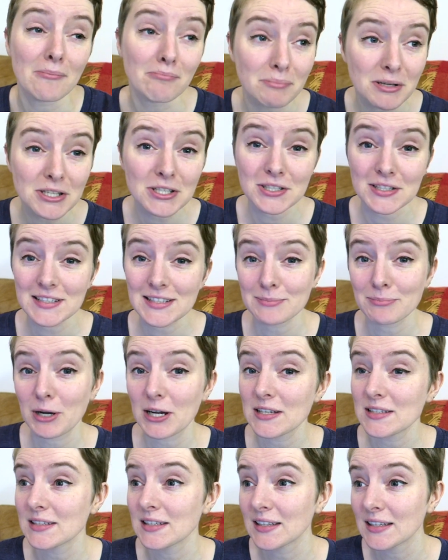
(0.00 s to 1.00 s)
ambitious
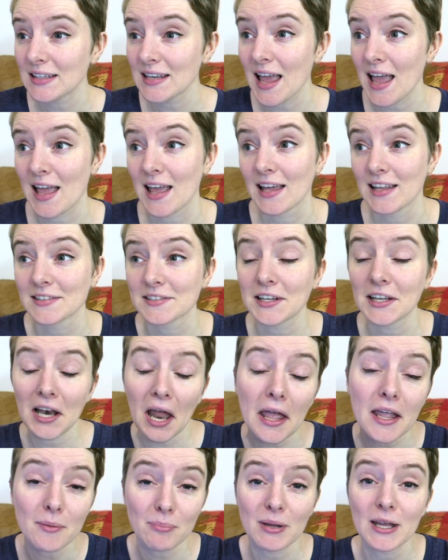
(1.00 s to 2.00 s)
person and I
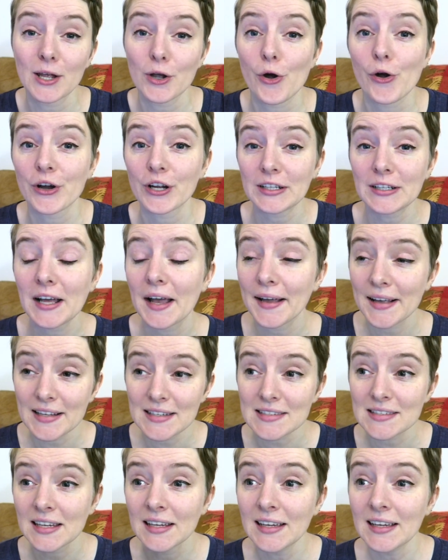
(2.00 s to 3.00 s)
like being
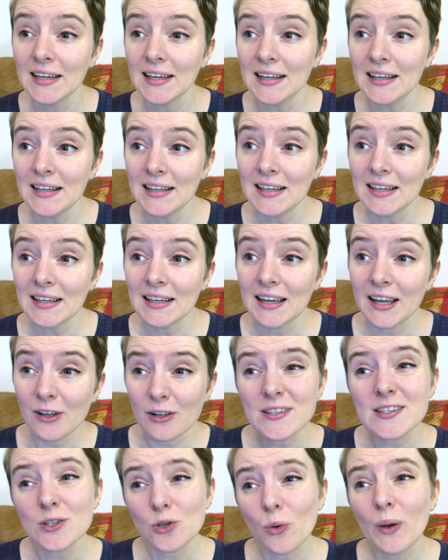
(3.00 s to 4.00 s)
organized, I
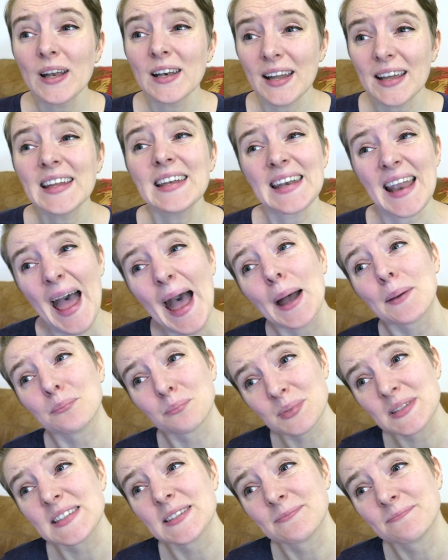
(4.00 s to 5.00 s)
also quite like
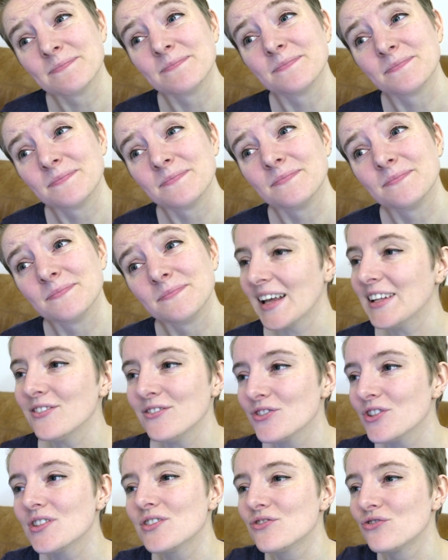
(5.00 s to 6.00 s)
naps
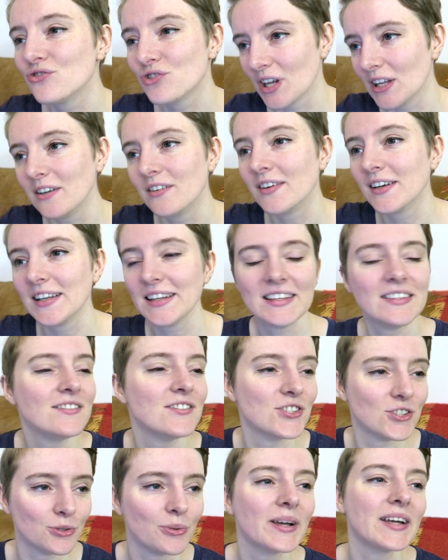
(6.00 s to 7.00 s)
and just
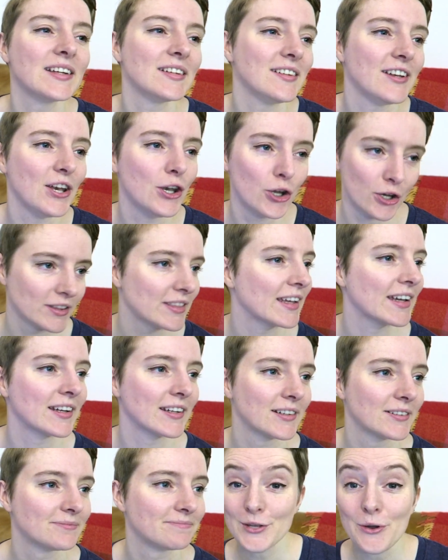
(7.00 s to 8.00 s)
generally doing
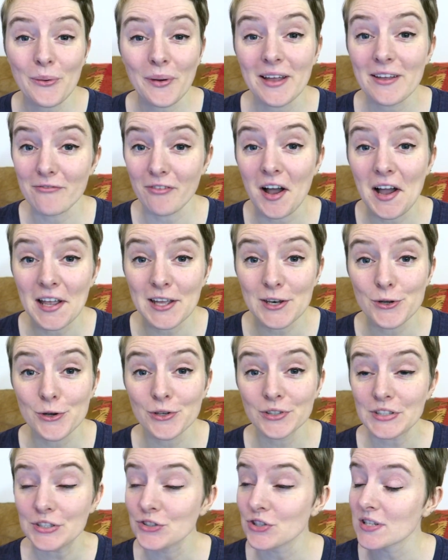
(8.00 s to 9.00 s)
nothing. So if I
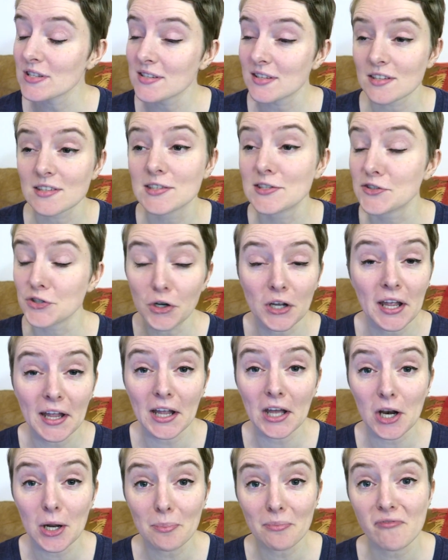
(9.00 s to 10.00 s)
know that just
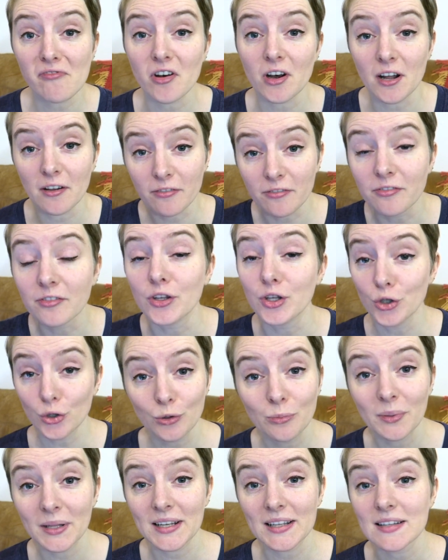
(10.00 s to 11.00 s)
sucking it up for a
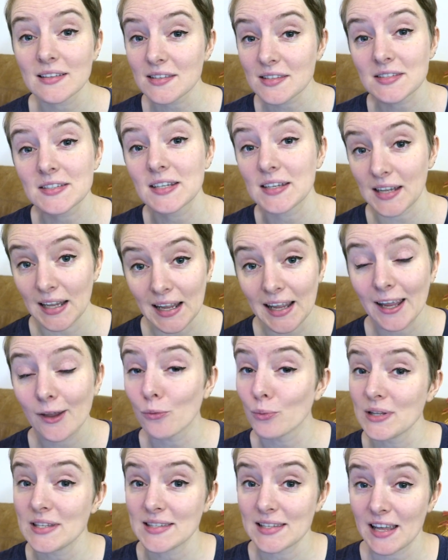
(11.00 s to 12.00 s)
few minutes
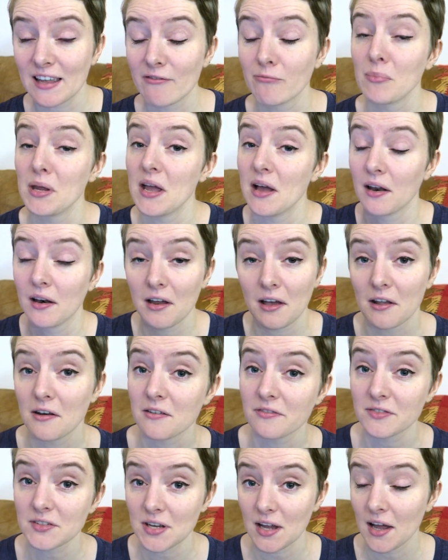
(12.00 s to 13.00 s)
today will save me a
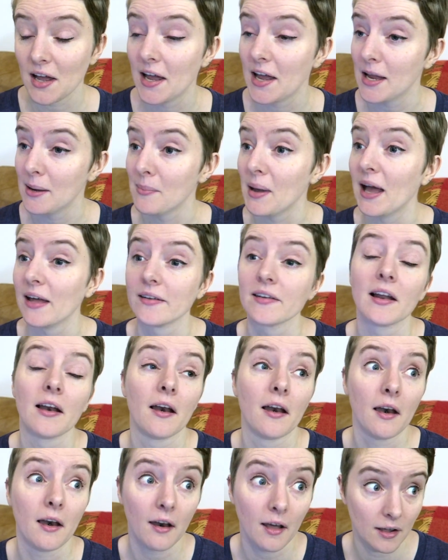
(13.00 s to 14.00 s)
lot of time and a
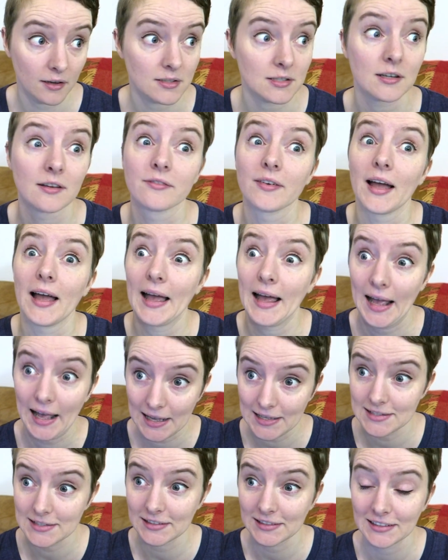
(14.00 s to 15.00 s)
lot of
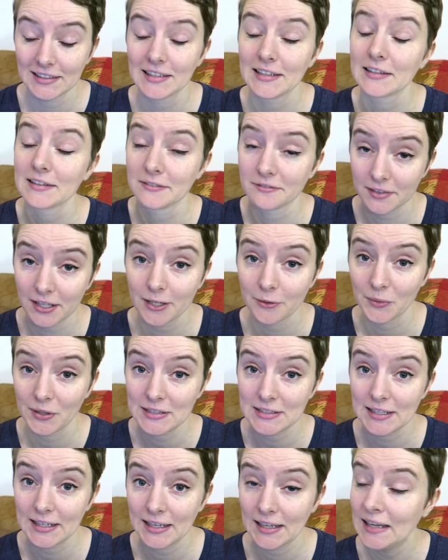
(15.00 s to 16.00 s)
hassle the
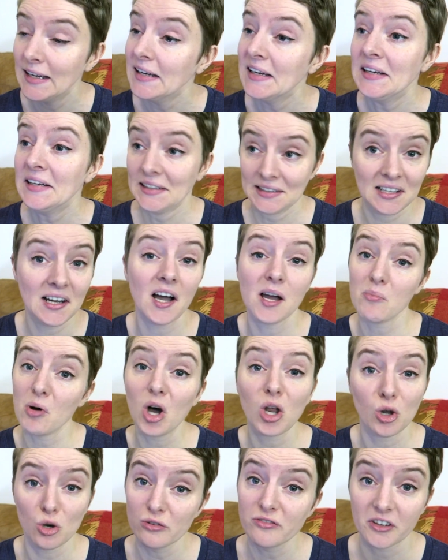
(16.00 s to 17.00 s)
following day, I'm
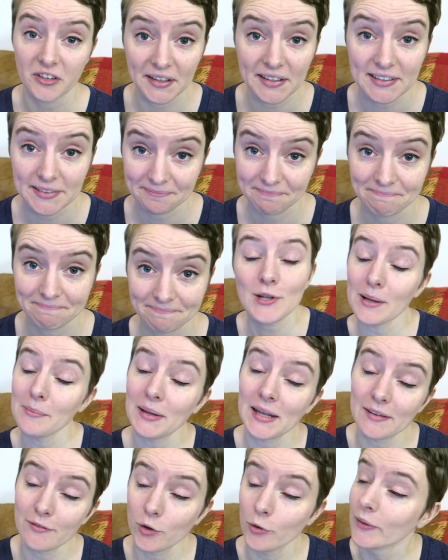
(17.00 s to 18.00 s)
all over it. So
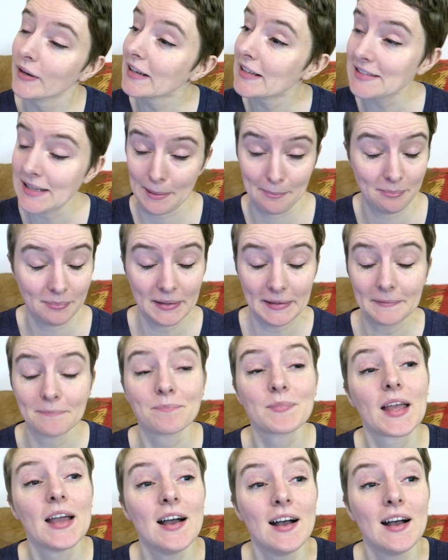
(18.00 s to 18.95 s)
let me give you an example.